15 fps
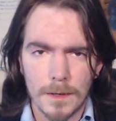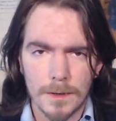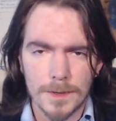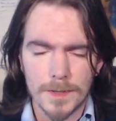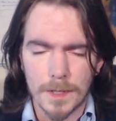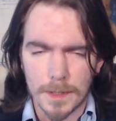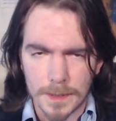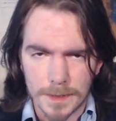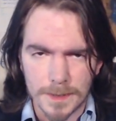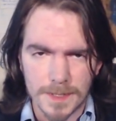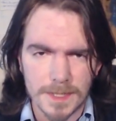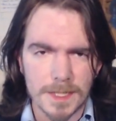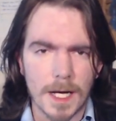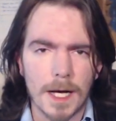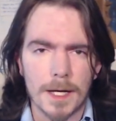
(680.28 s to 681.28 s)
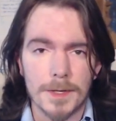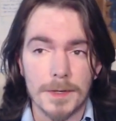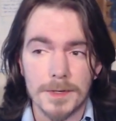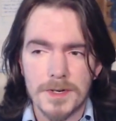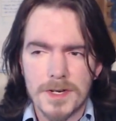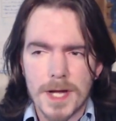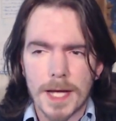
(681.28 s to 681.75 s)
darker side,
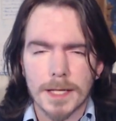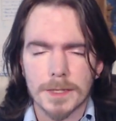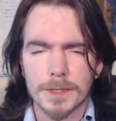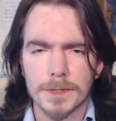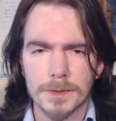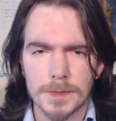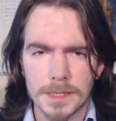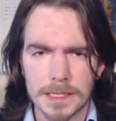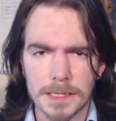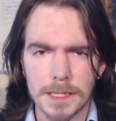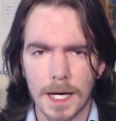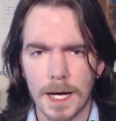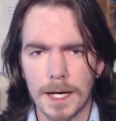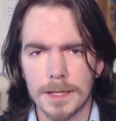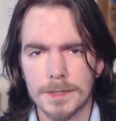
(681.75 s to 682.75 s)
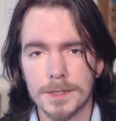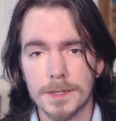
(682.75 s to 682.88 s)
your dangerous side,